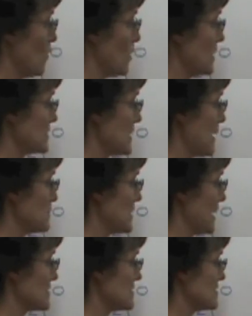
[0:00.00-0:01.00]
1 times
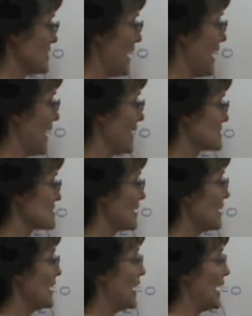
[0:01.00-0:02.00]
x is x.
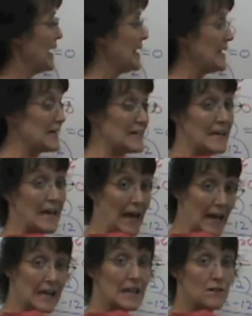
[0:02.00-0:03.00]
I need a
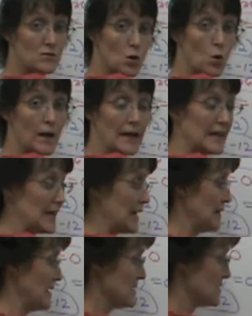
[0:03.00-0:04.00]
negative 20
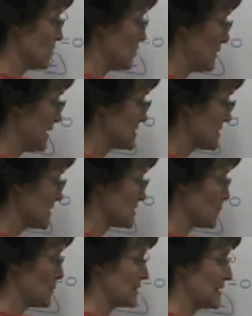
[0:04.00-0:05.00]
on this, so it makes sense
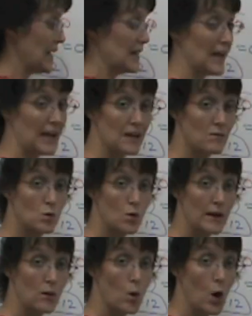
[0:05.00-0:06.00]
to put that at negative
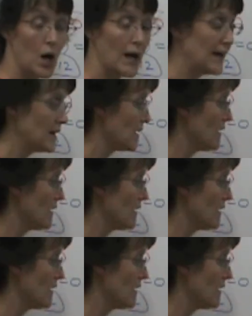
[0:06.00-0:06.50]
21.